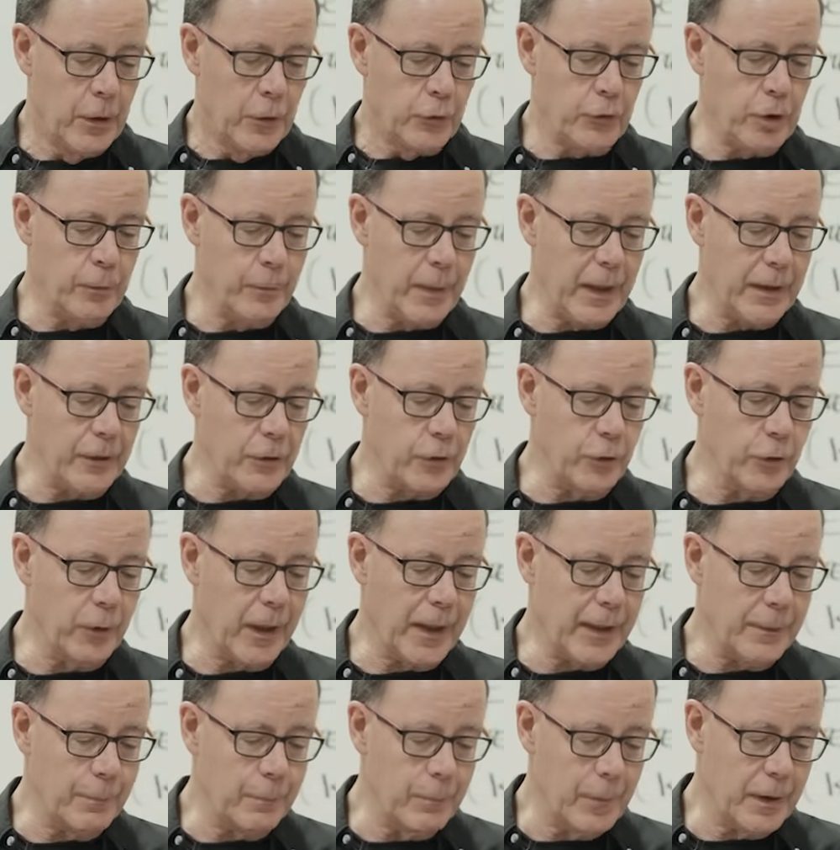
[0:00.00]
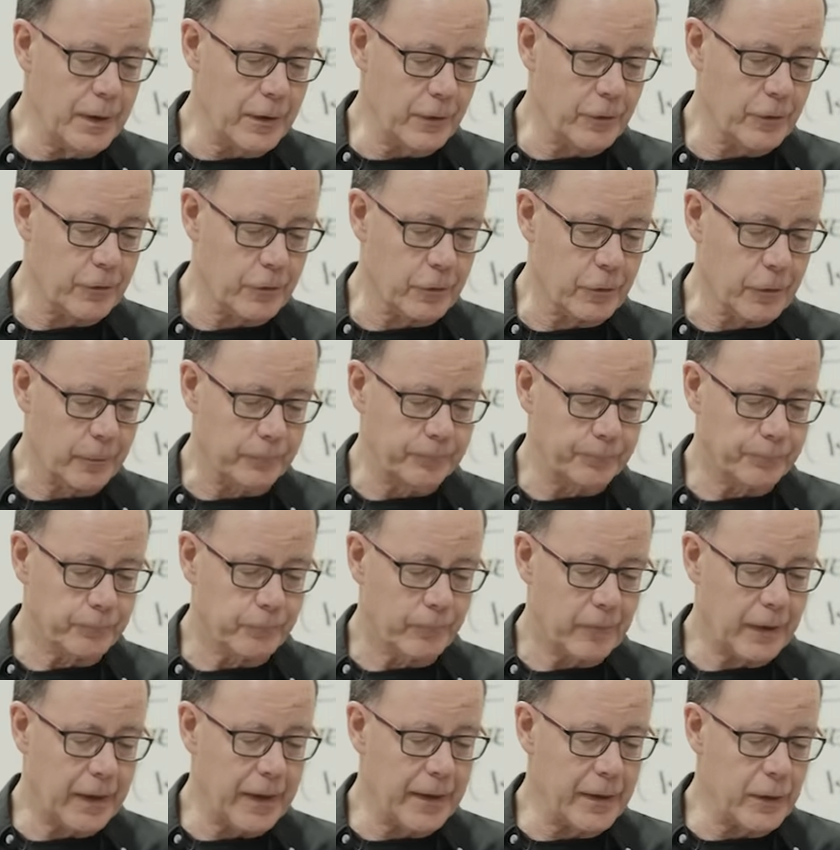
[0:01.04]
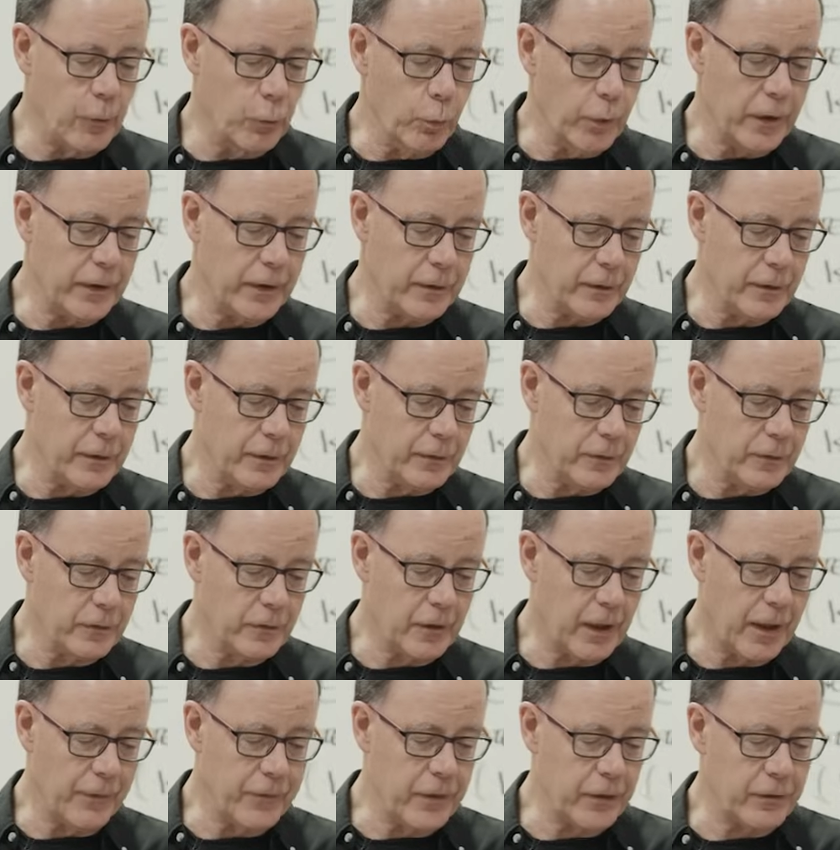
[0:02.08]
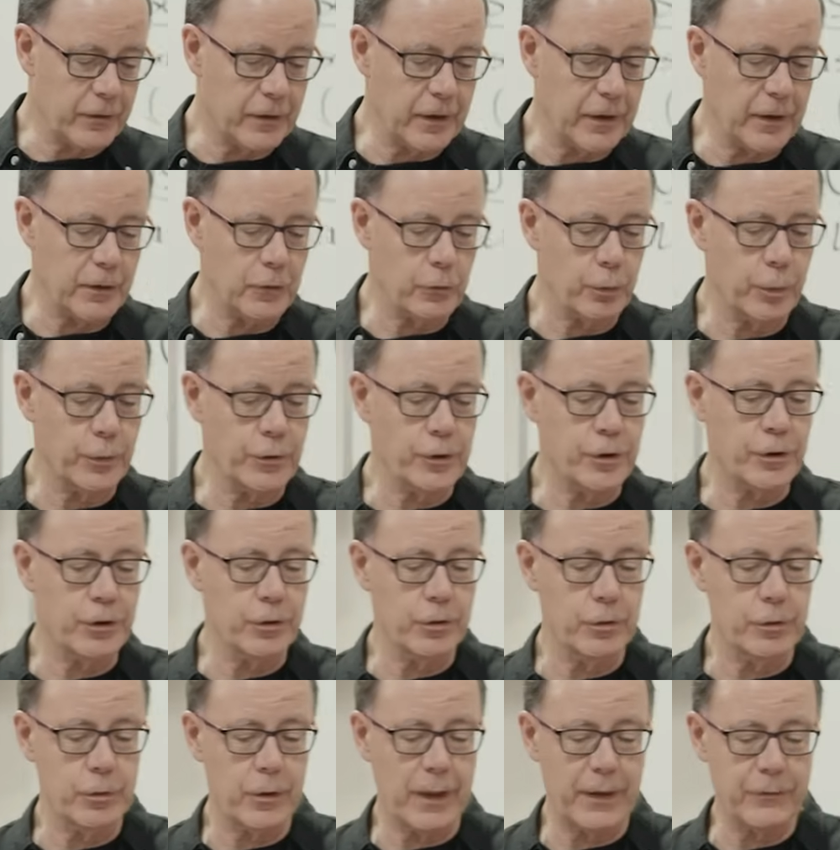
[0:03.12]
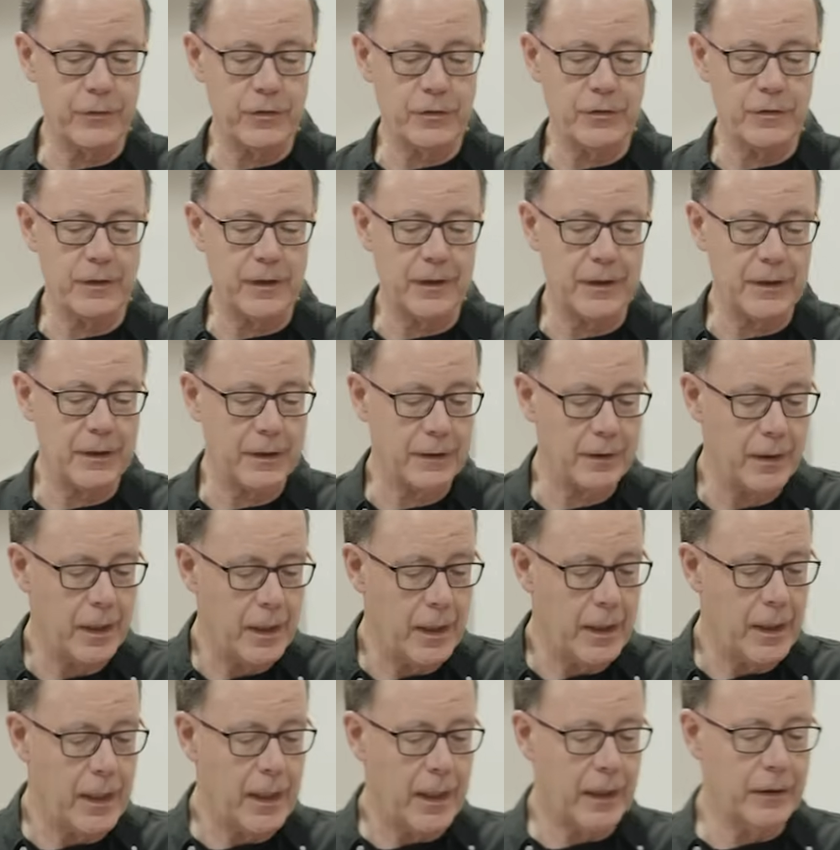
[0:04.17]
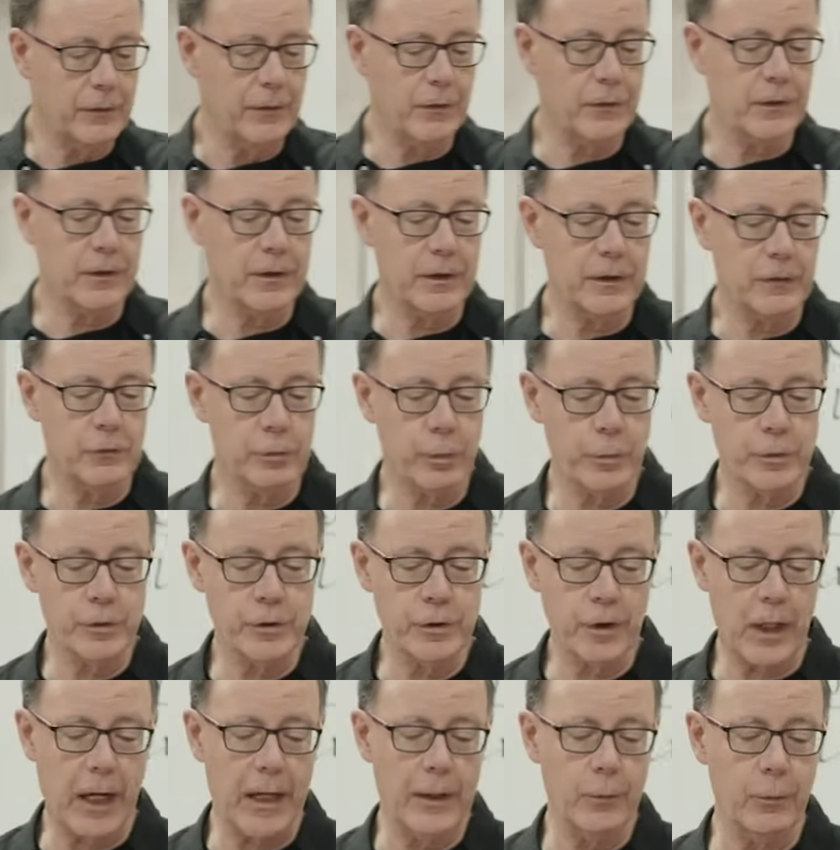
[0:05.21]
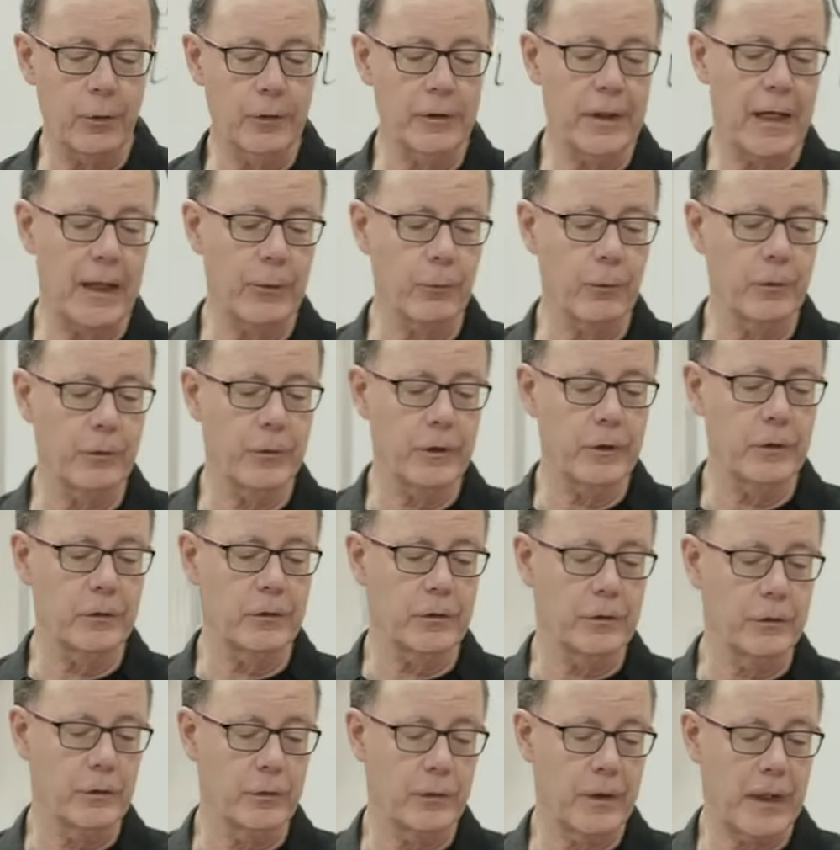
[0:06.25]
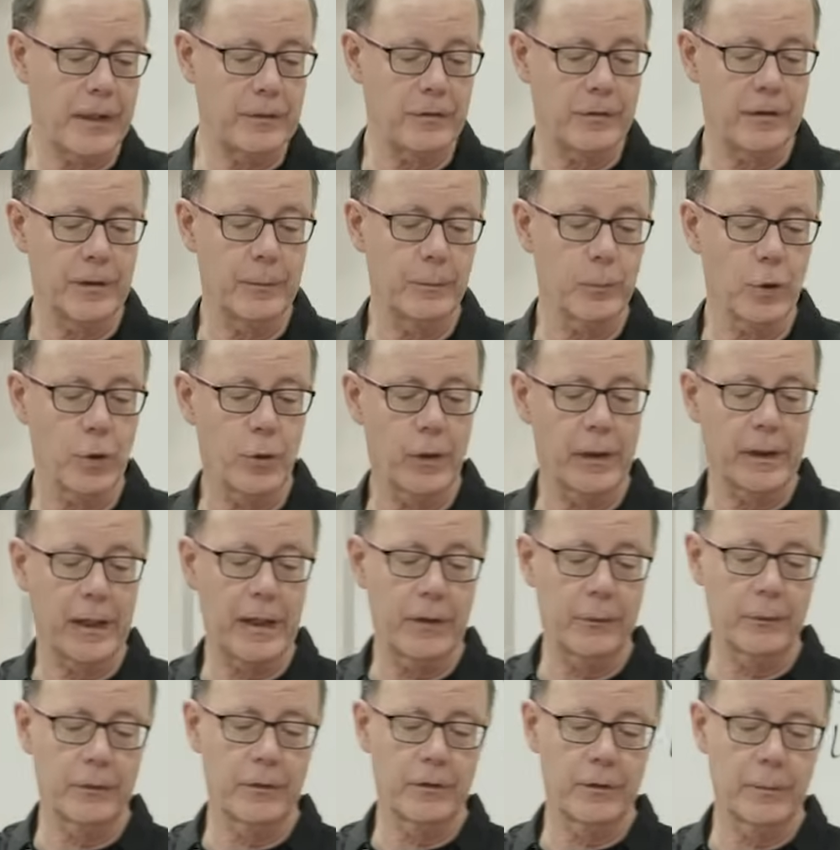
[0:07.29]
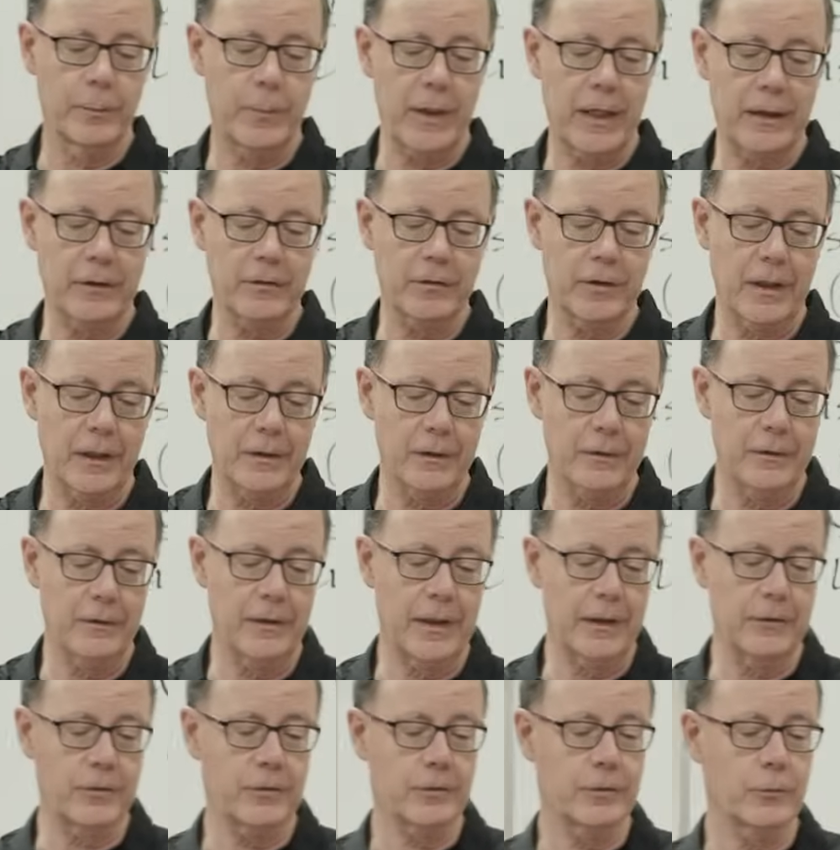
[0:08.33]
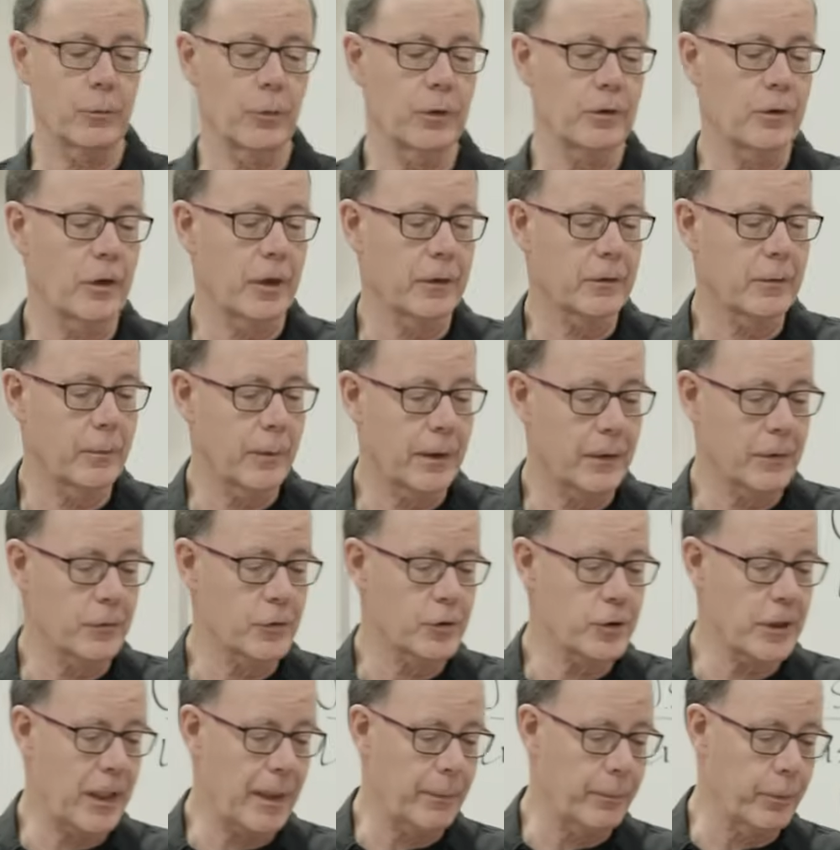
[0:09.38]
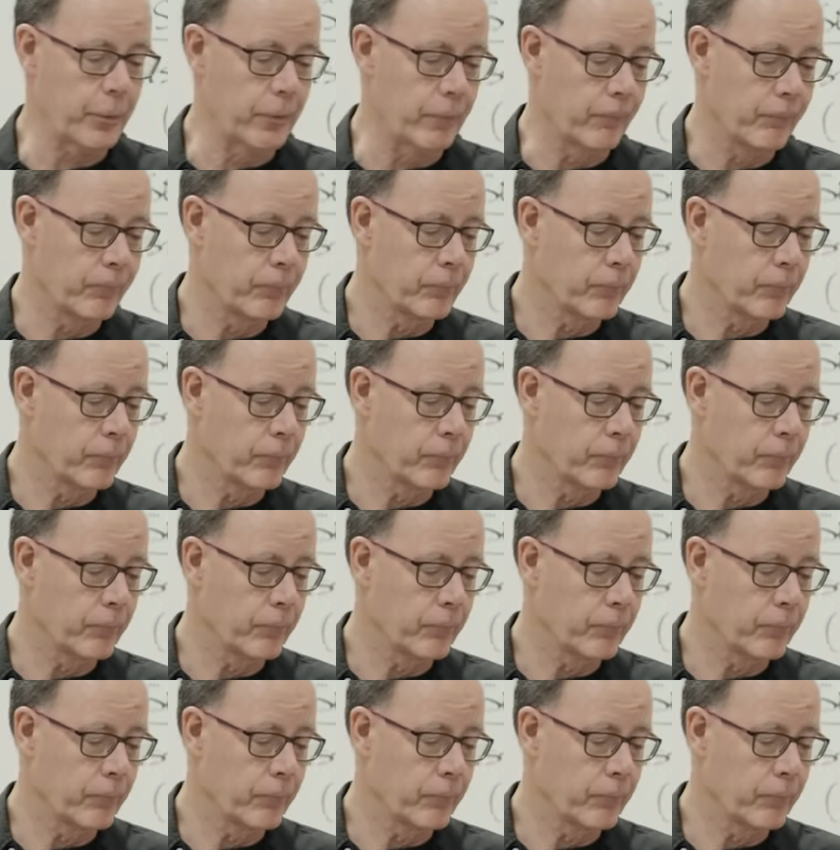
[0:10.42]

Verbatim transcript: to make you a minister and a witness of the things which you have seen and of the things which I will yet reveal to you. That's him going out in the backside of the desert we talked about in chapel.